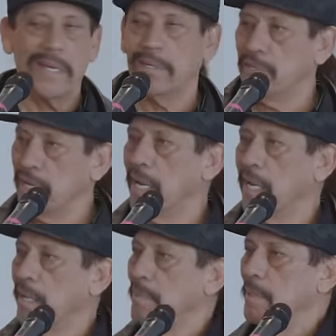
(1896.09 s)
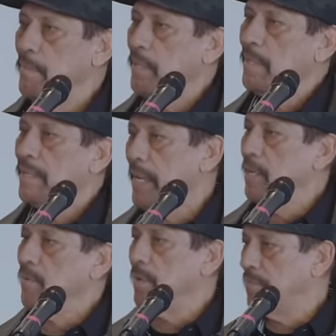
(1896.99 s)
And she got up in the middle of the
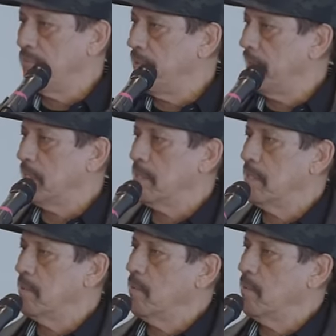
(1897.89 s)
night and went and fixed,